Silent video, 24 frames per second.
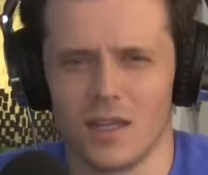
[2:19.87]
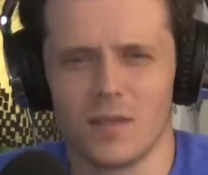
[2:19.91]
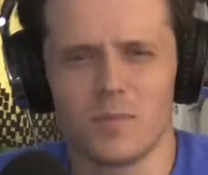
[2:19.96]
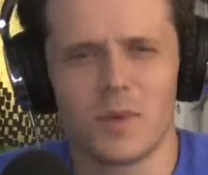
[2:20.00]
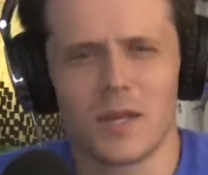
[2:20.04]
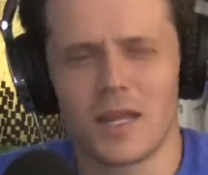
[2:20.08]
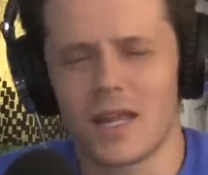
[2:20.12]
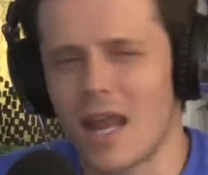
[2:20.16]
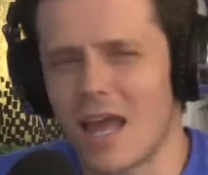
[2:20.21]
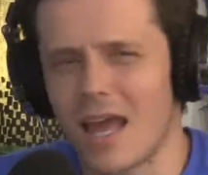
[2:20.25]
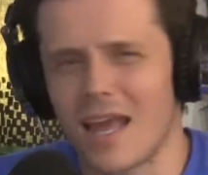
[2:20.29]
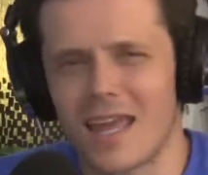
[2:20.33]

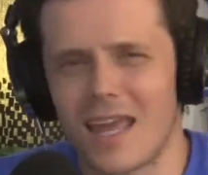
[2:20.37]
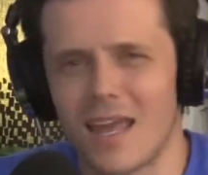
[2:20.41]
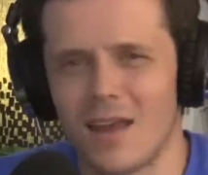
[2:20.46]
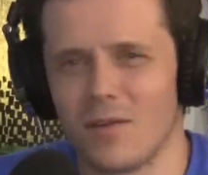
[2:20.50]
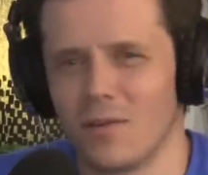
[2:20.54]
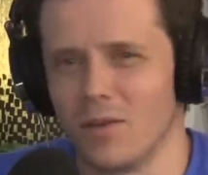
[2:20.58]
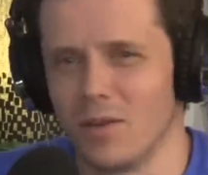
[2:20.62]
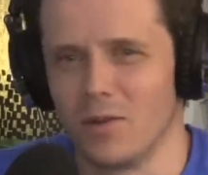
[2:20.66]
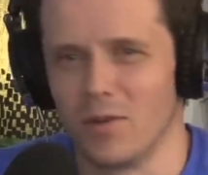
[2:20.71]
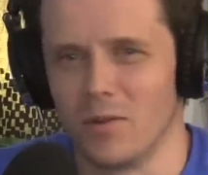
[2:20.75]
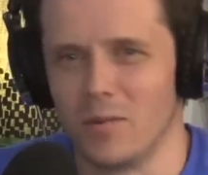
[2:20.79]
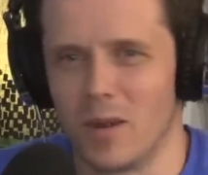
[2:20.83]
But I can't
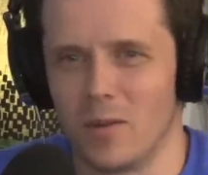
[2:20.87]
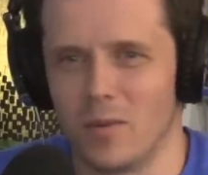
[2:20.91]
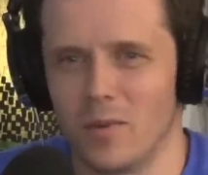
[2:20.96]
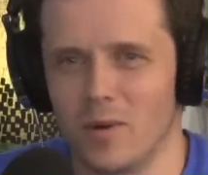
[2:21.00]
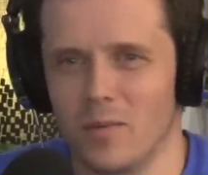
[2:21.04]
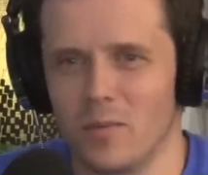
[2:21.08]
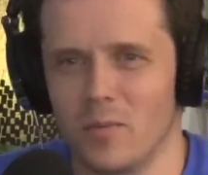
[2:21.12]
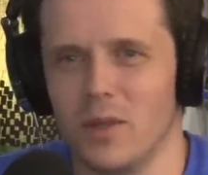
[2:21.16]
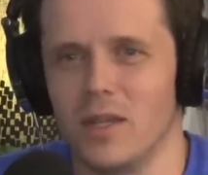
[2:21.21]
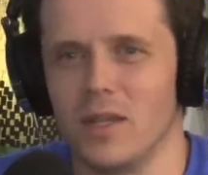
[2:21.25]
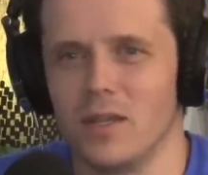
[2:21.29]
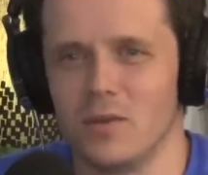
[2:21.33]
really
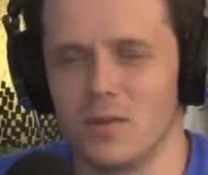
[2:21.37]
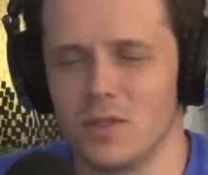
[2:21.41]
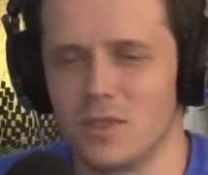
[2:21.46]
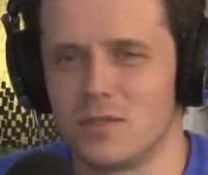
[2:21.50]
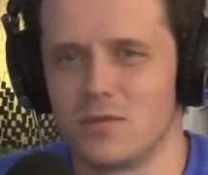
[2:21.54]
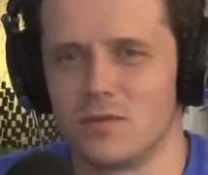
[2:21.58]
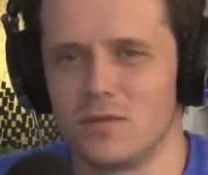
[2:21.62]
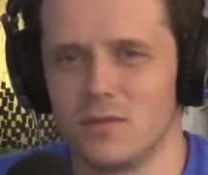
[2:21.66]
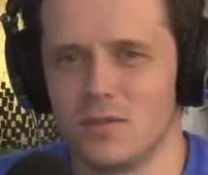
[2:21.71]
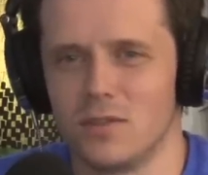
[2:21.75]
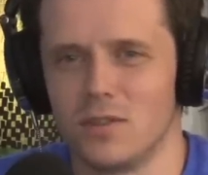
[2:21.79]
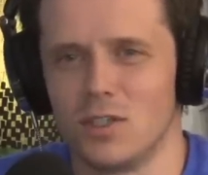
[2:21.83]
remember, but it
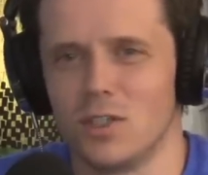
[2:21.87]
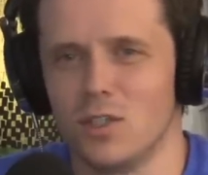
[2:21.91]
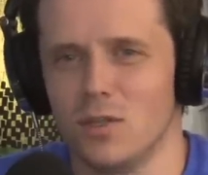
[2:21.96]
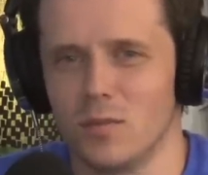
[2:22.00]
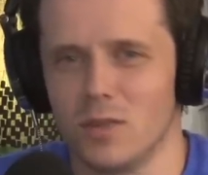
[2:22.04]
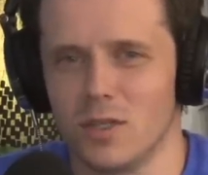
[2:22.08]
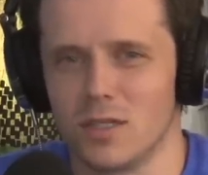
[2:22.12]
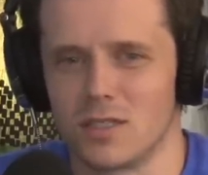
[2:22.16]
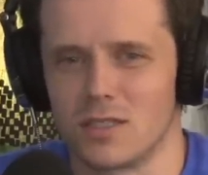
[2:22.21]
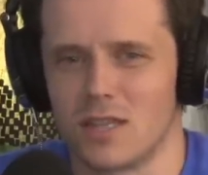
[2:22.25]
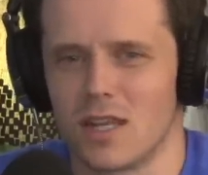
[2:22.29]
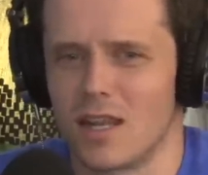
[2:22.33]
was
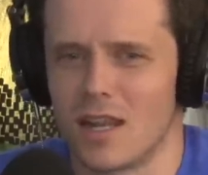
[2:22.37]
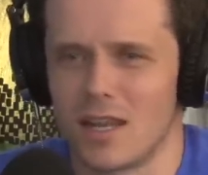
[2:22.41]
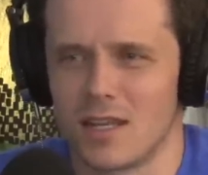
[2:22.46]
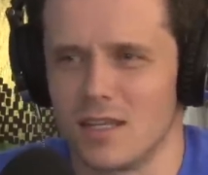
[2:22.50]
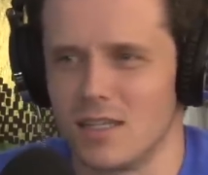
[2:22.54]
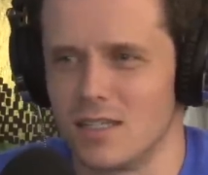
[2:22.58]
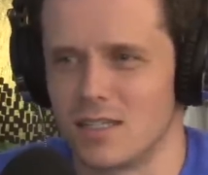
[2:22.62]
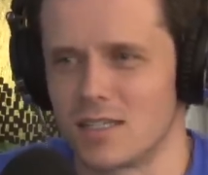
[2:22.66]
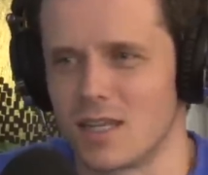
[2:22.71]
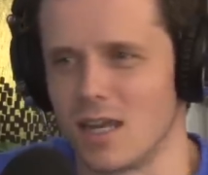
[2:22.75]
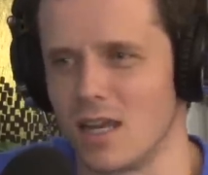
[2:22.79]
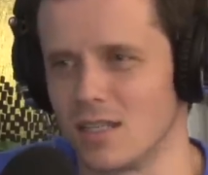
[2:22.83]
humorous. And I
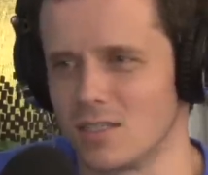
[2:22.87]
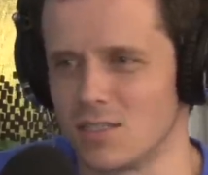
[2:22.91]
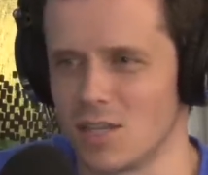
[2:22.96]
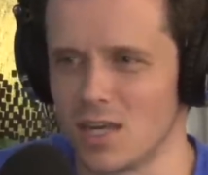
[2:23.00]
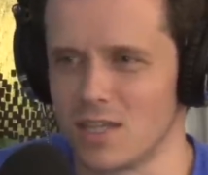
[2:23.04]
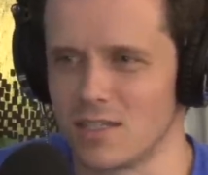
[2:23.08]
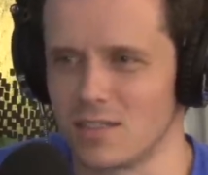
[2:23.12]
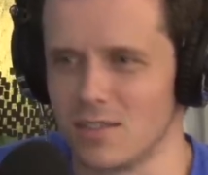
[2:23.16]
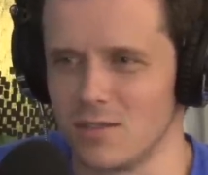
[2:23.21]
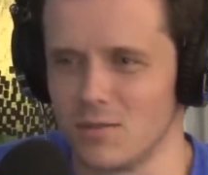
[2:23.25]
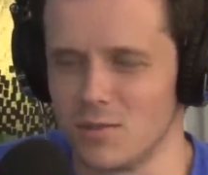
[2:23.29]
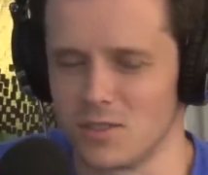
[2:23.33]
did a Scottish
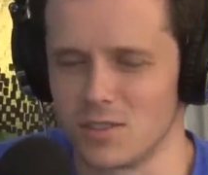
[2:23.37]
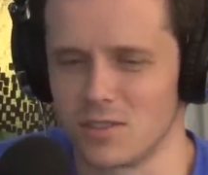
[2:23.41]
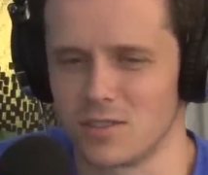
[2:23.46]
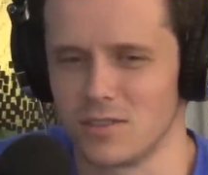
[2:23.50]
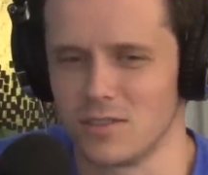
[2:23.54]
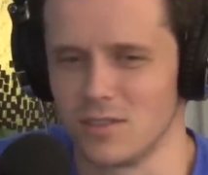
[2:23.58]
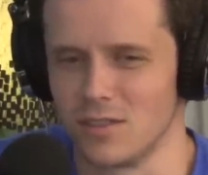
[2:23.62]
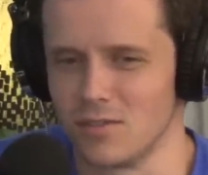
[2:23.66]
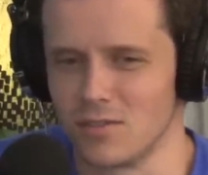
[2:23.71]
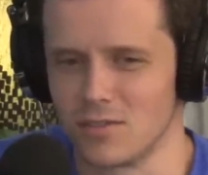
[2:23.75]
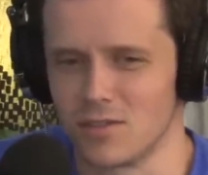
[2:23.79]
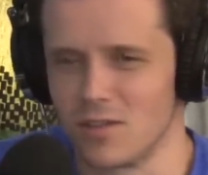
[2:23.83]
accent,
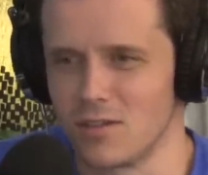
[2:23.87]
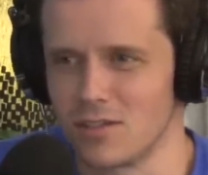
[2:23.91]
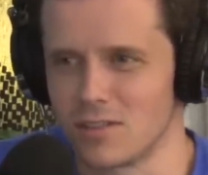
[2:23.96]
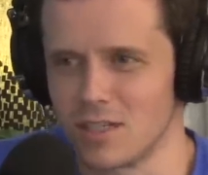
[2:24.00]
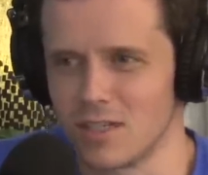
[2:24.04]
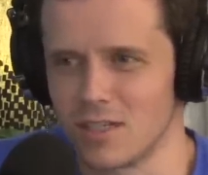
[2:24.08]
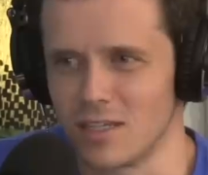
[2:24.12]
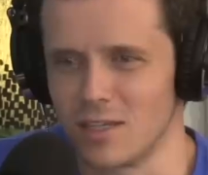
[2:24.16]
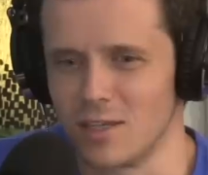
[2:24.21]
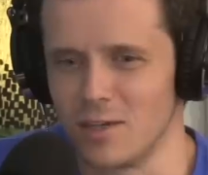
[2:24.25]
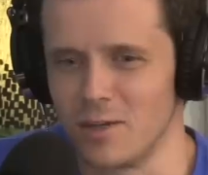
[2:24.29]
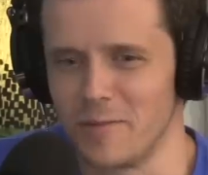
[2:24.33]
which, is always
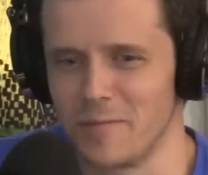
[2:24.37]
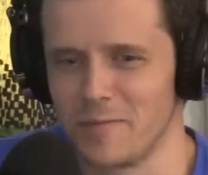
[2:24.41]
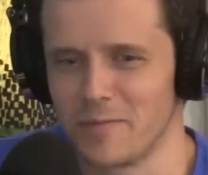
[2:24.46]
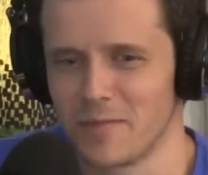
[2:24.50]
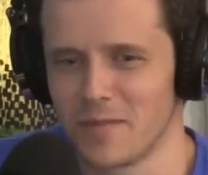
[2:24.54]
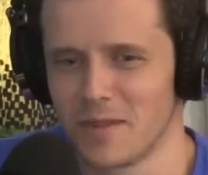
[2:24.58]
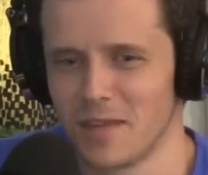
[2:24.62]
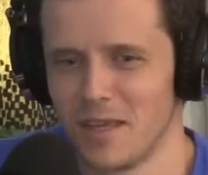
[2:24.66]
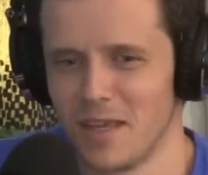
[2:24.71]
going to kill.